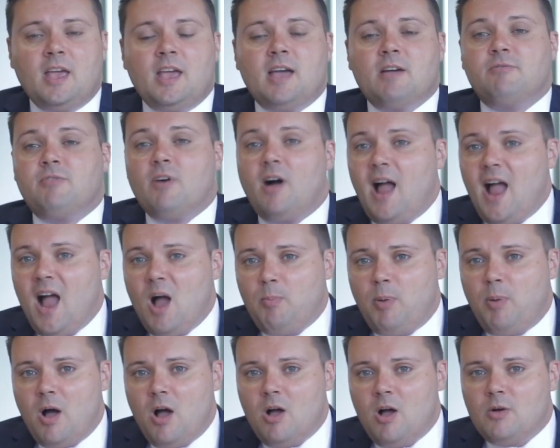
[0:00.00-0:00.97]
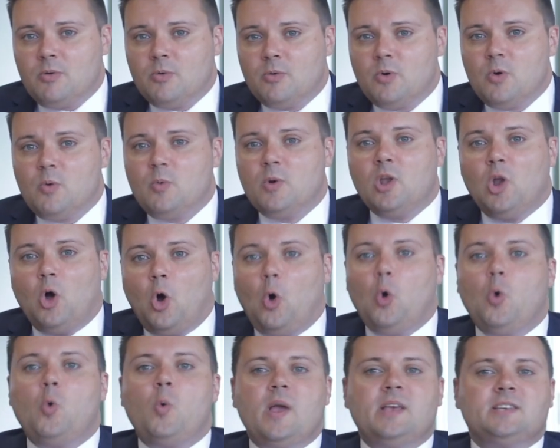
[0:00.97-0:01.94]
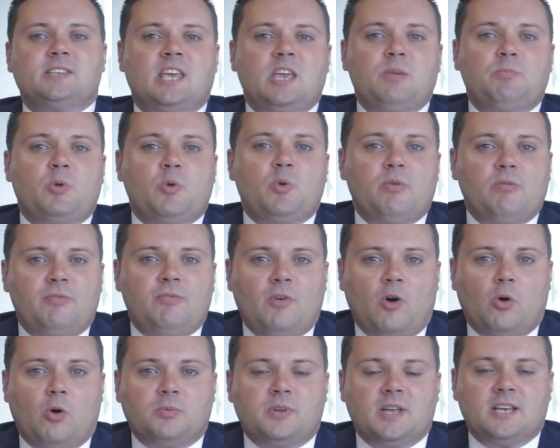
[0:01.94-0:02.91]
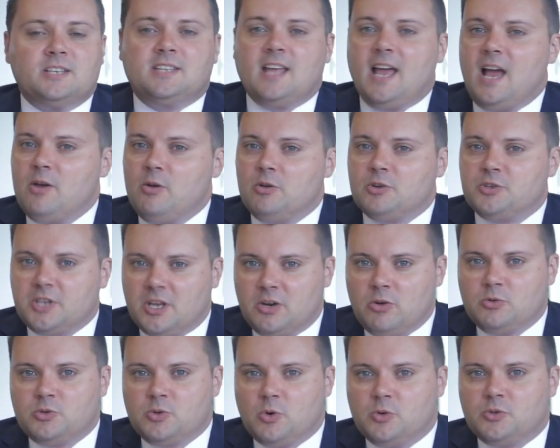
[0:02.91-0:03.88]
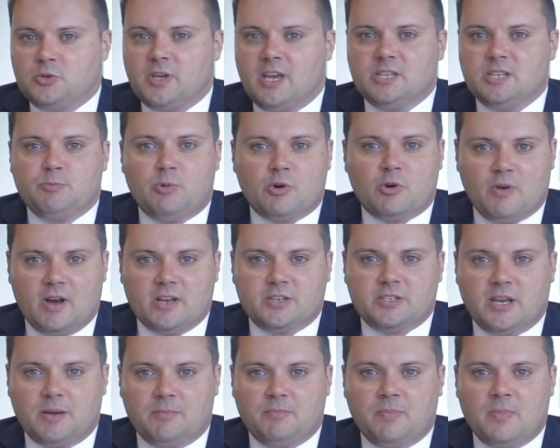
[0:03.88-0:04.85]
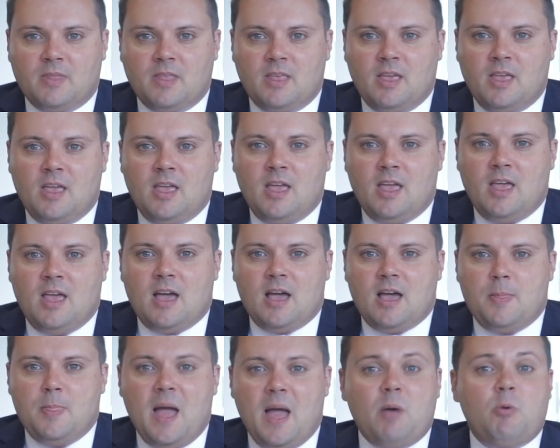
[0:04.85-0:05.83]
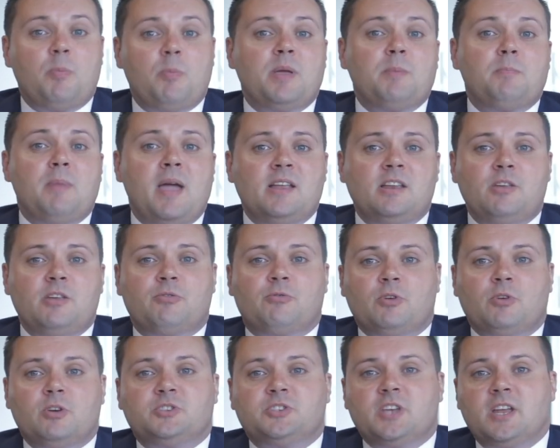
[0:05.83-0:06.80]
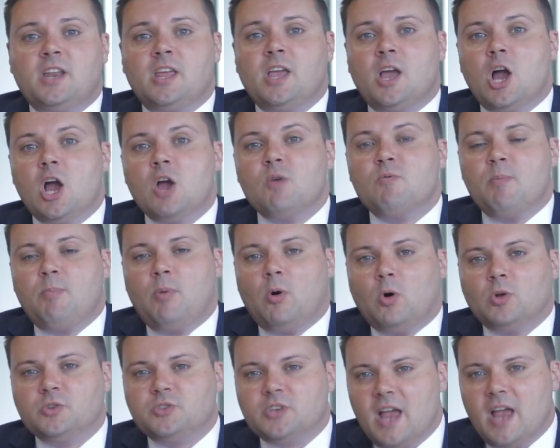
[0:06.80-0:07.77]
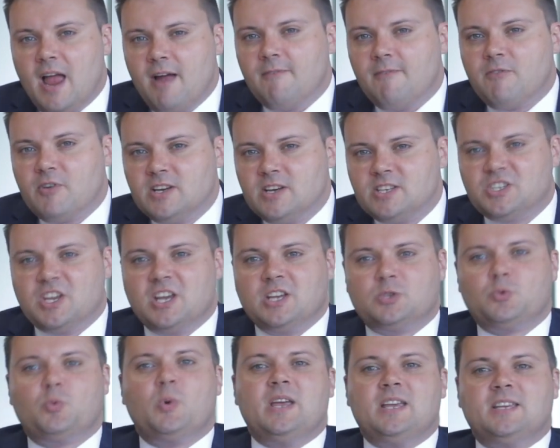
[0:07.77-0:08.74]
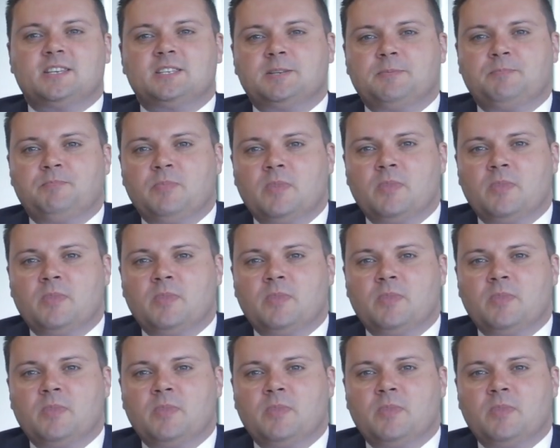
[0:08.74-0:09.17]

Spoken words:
And for our part, we'll always keep you informed as to how your son or daughter is progressing. And that will be mainly through sending home reports every 6 weeks.